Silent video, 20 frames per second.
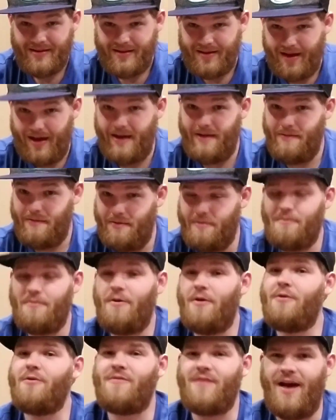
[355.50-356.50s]
and
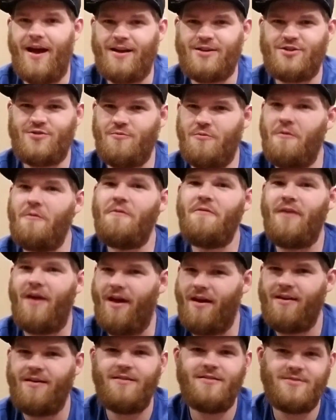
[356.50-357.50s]
there's actual
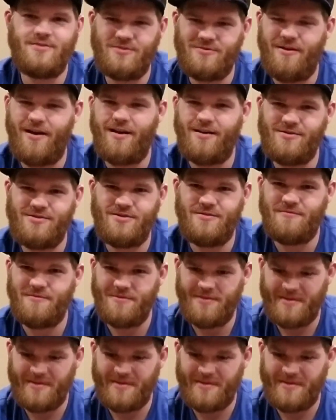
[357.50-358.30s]
tech and strategy for